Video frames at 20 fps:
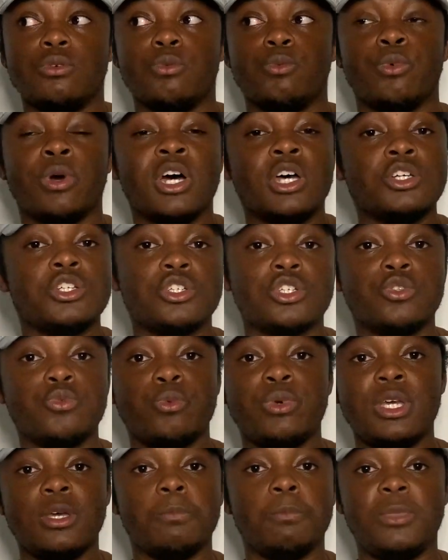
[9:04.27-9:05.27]
why should
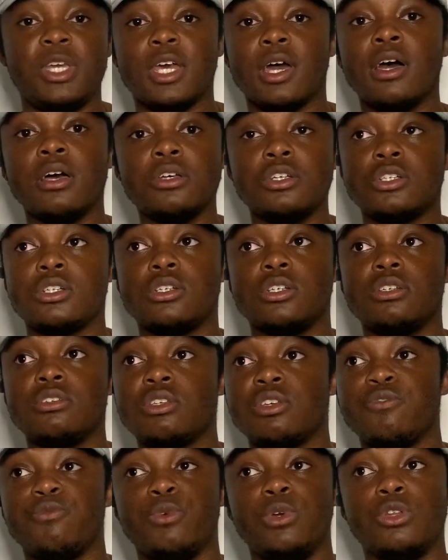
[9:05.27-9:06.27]
we be anxious
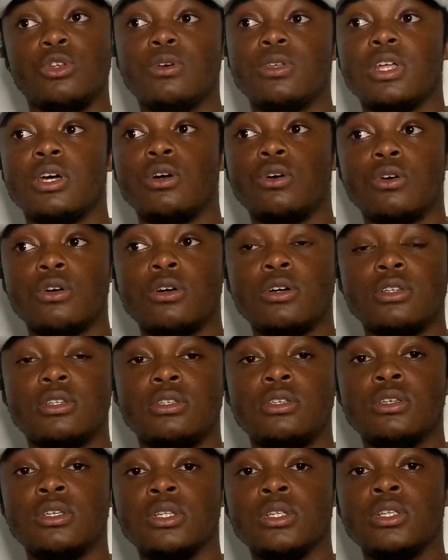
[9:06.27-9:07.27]
if we know that God
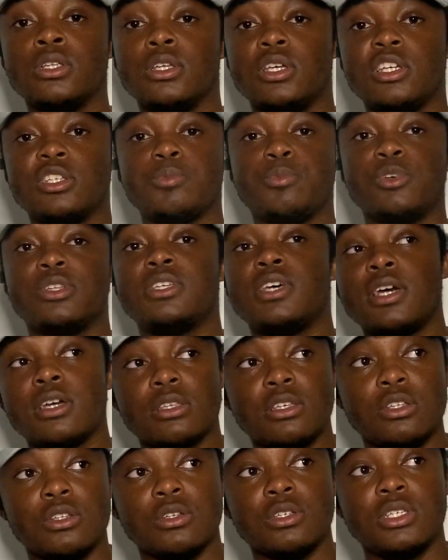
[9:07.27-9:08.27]
is
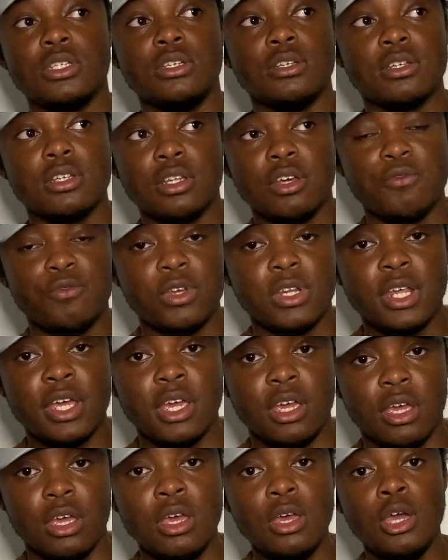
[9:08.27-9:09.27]
protecting us each and every
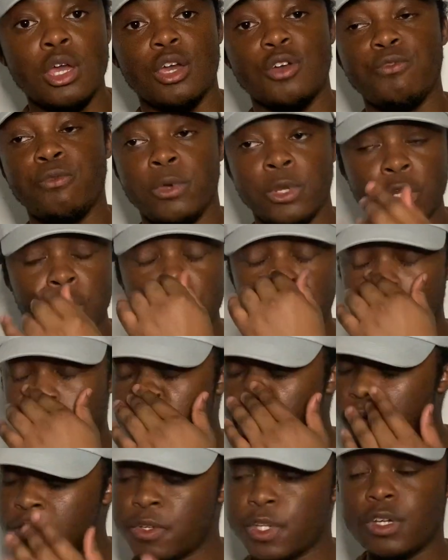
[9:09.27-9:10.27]
day? If we know we're
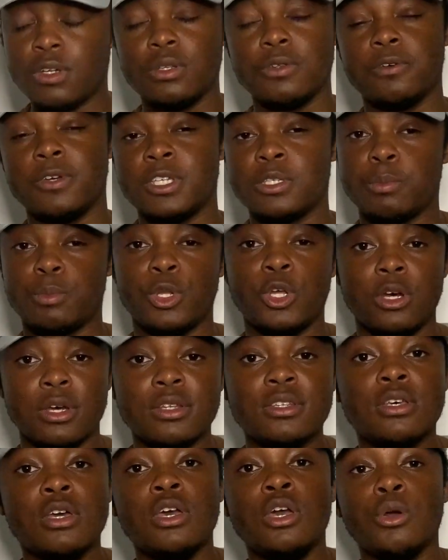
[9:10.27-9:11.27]
covered under his
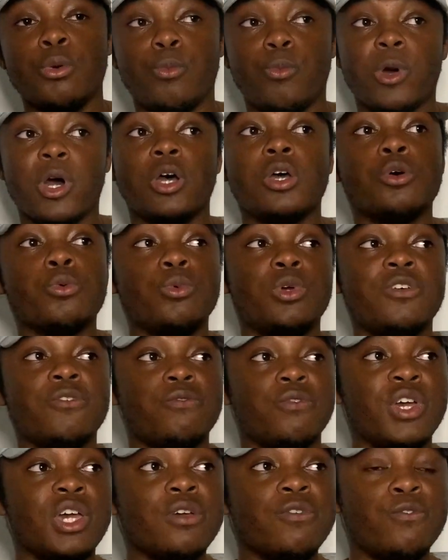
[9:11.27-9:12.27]
blood, why are we
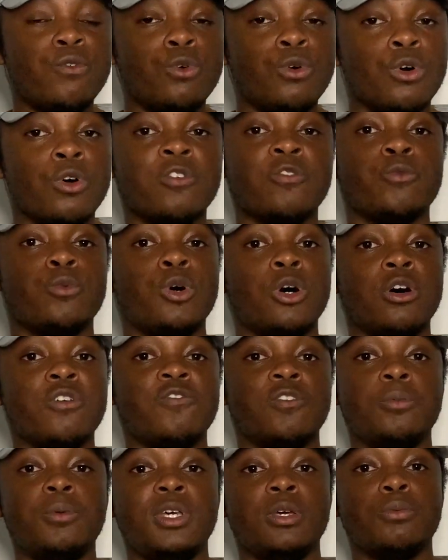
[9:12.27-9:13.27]
fearful of what
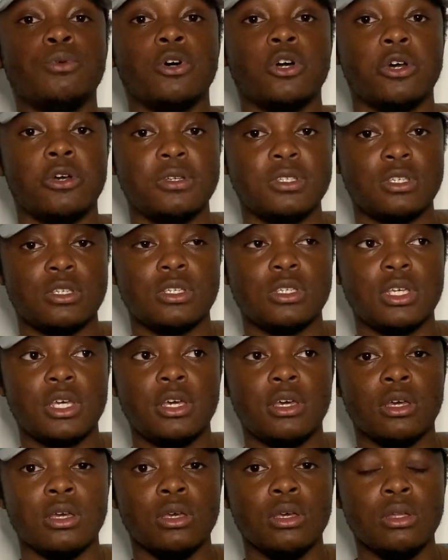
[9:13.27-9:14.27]
other people are going to say?